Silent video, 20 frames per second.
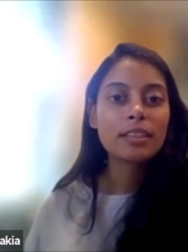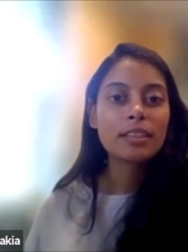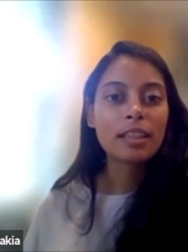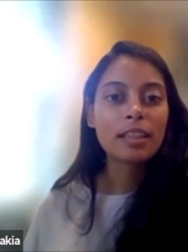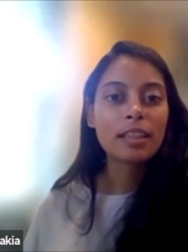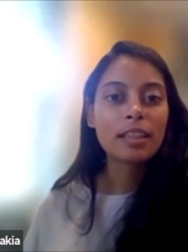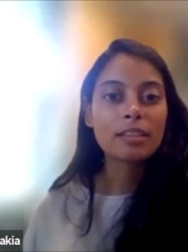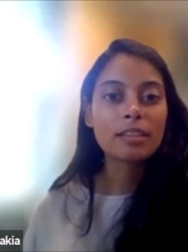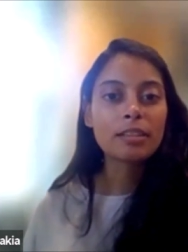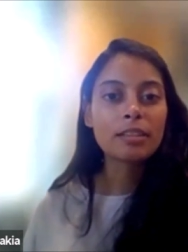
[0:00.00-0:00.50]

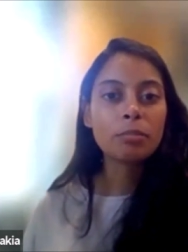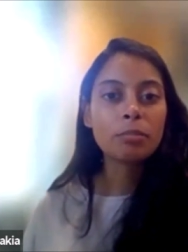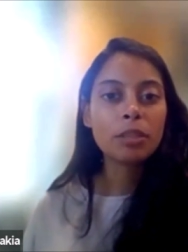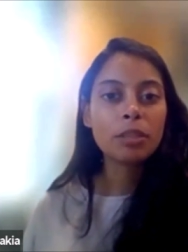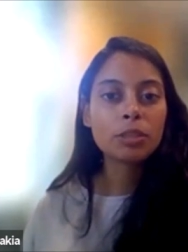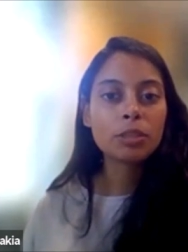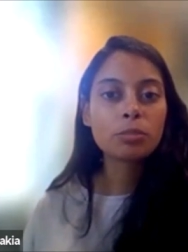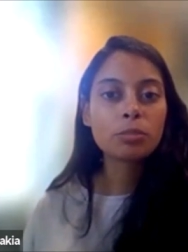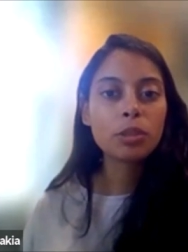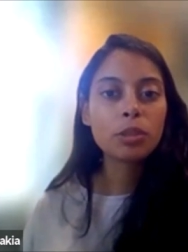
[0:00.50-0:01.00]
Like they're
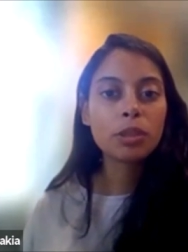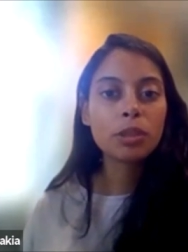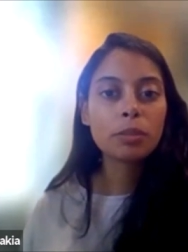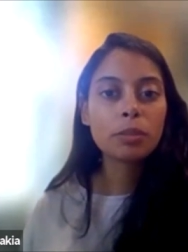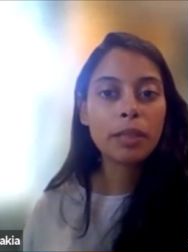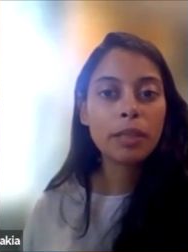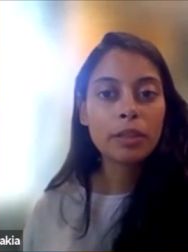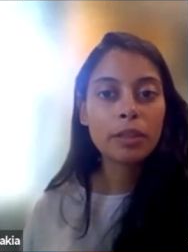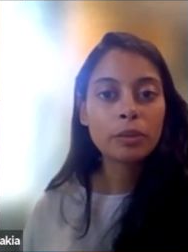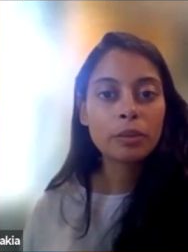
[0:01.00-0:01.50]
much more
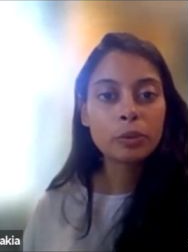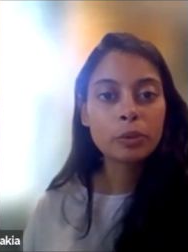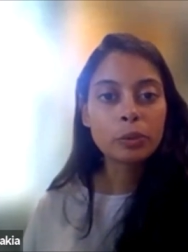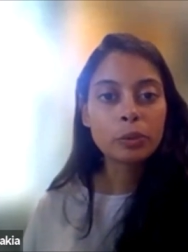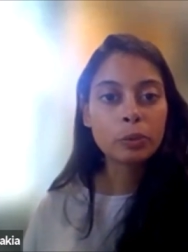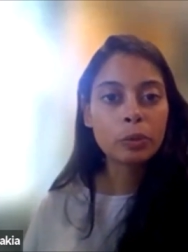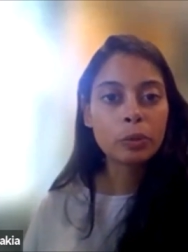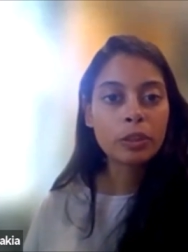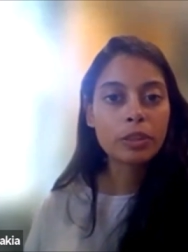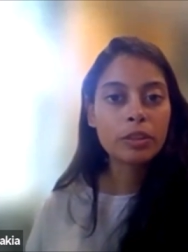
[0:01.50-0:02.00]
about
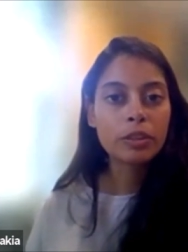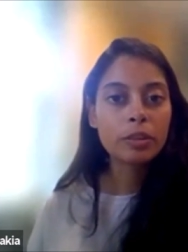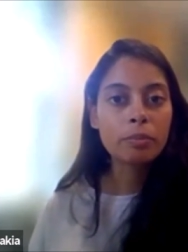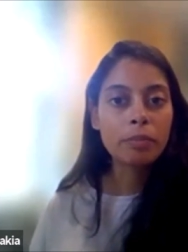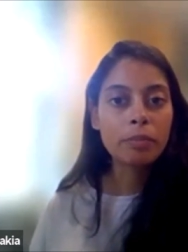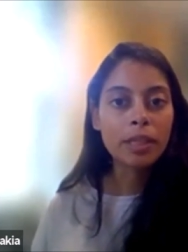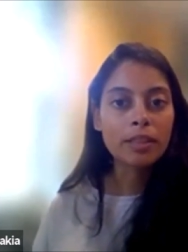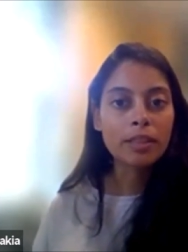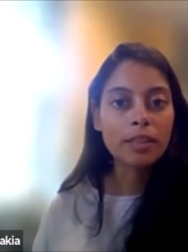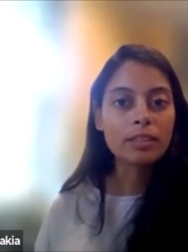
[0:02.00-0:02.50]
what are the
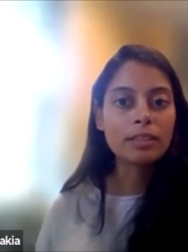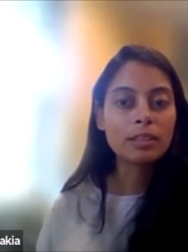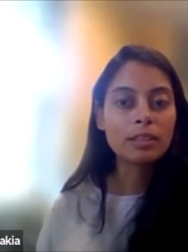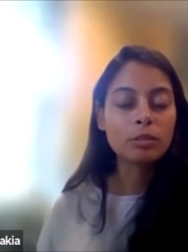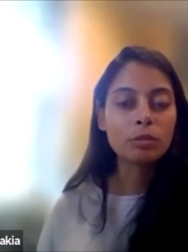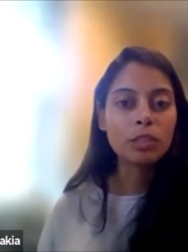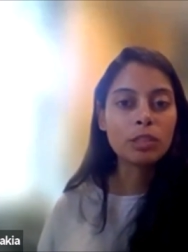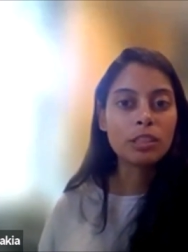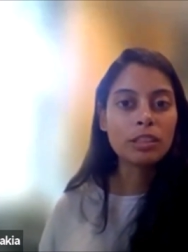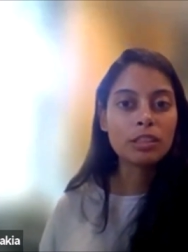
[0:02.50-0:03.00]
methods
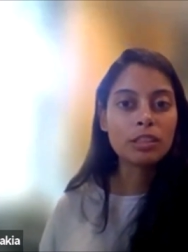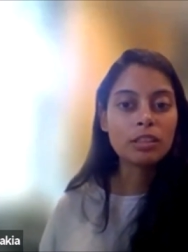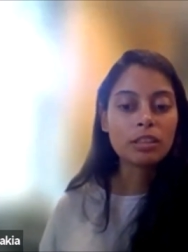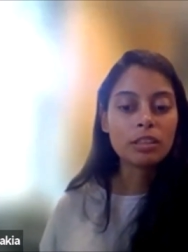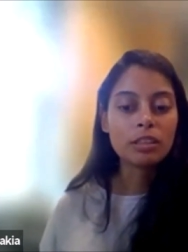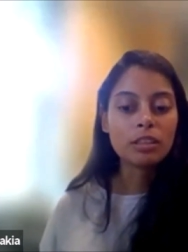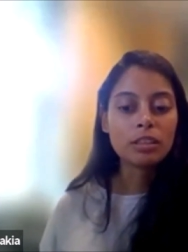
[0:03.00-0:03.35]
we